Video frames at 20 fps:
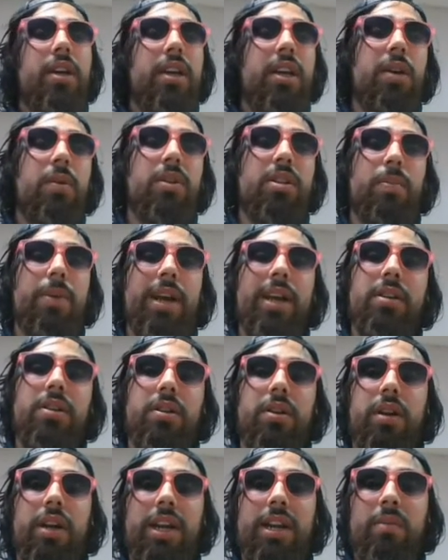He was a
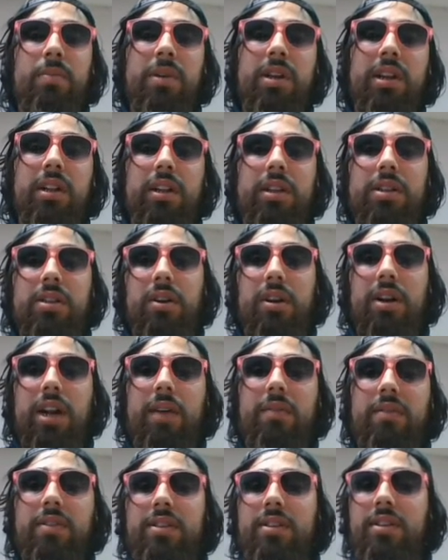painter and immediately started
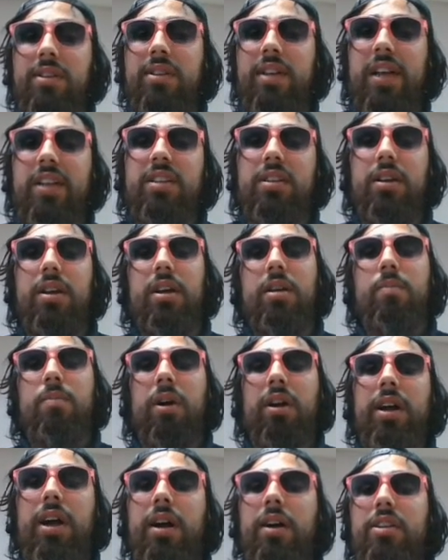having success.
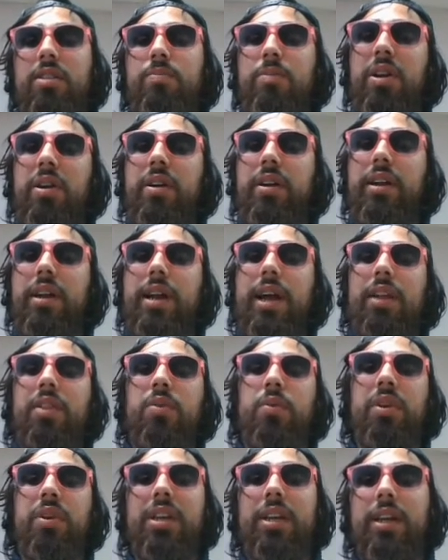Bought a house, married, and had
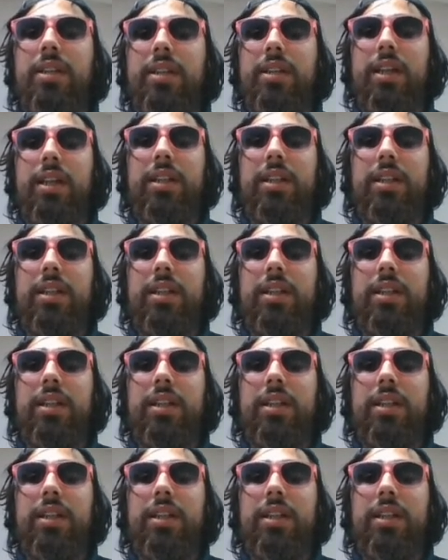3 kids.